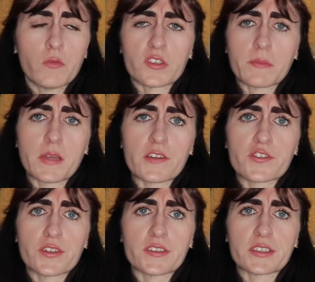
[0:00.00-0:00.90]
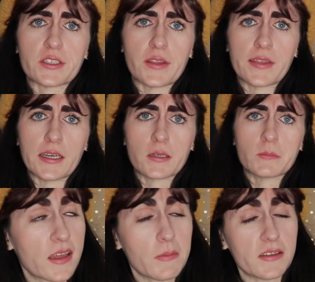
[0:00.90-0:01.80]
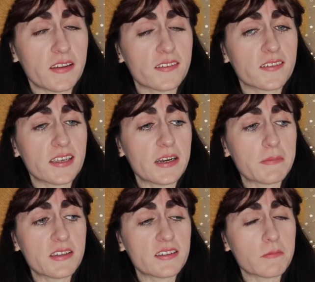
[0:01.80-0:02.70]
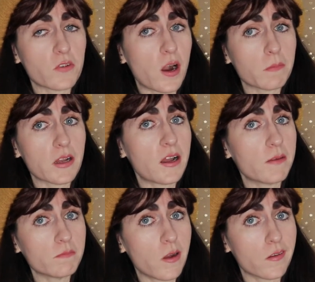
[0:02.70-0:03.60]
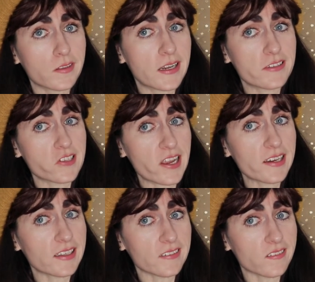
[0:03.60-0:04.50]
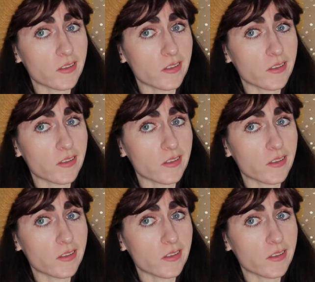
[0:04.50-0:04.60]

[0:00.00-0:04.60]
Which I'm not sure is a good thing. It does lead up to some rom-com holiday shenanigans,